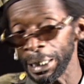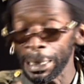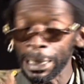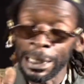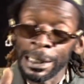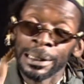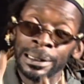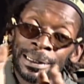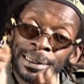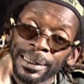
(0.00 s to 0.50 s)

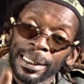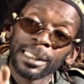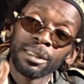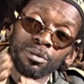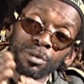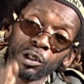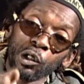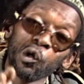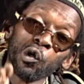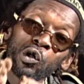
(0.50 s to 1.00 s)
instead
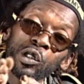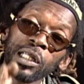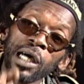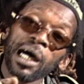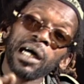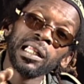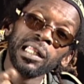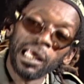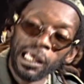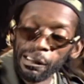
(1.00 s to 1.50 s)
we going
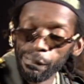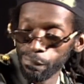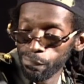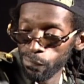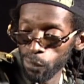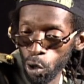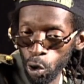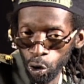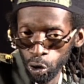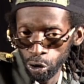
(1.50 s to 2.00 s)
on like
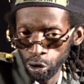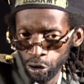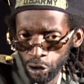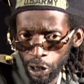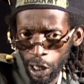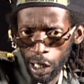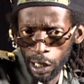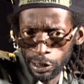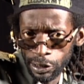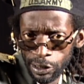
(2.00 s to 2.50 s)

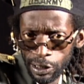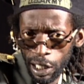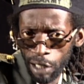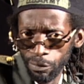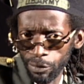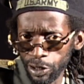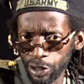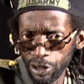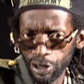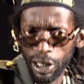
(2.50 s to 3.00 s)
vulture,
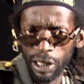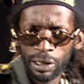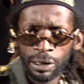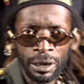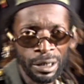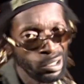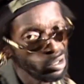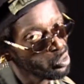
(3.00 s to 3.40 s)
scavenger.